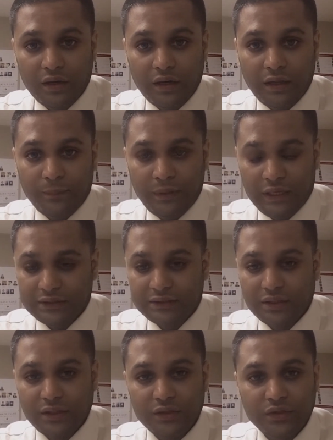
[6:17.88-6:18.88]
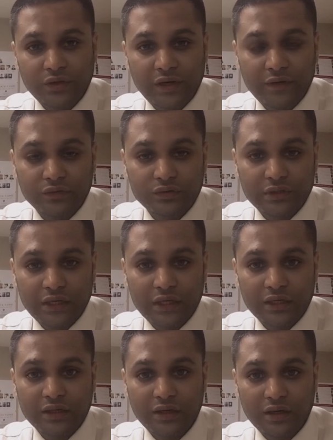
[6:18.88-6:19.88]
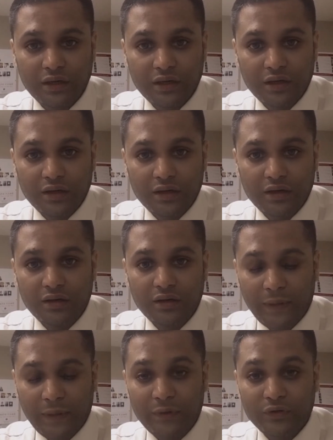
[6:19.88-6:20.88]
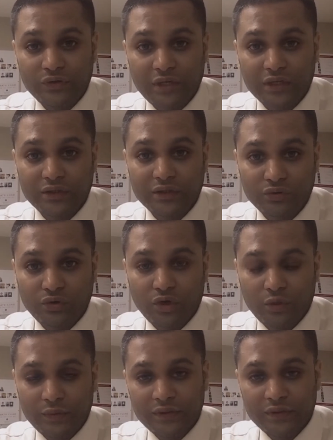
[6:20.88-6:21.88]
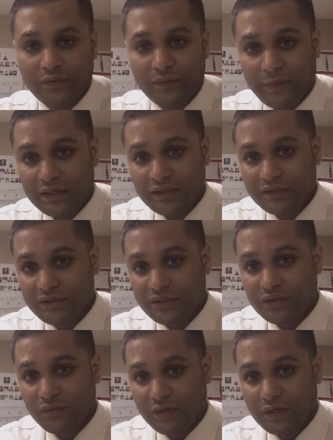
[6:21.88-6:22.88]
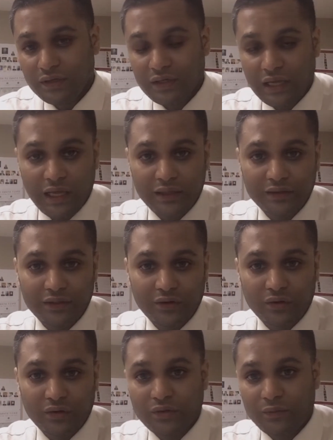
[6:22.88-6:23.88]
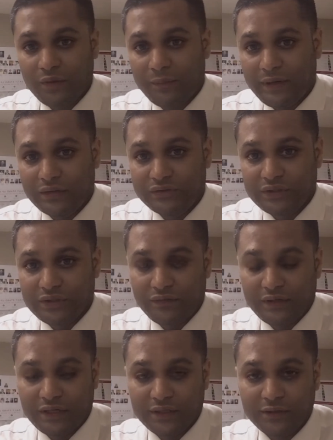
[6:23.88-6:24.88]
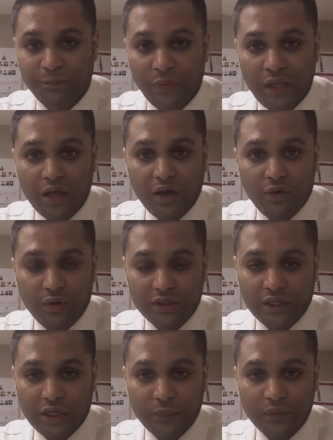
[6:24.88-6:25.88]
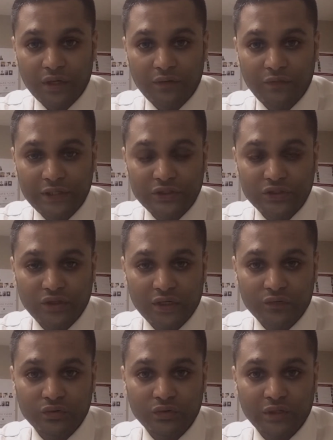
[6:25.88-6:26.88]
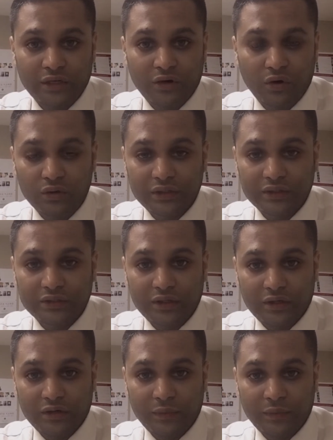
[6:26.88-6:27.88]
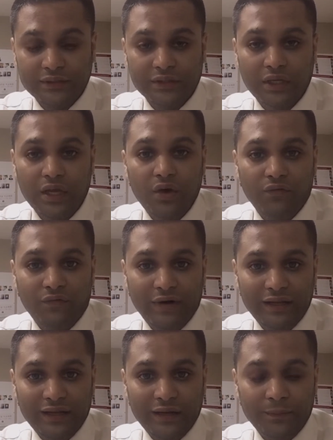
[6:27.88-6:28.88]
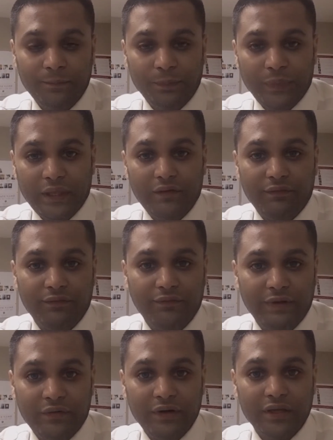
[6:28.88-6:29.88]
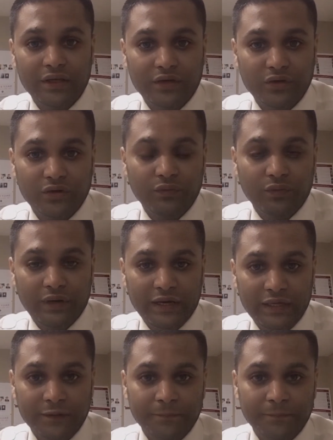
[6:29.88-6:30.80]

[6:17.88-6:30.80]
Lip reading: Plus, you have to take, remember, you take the 2 copies of the medical certificate and the no criminal background certificate. 1 copy of each. You have to take all these documents, file up in a very good way,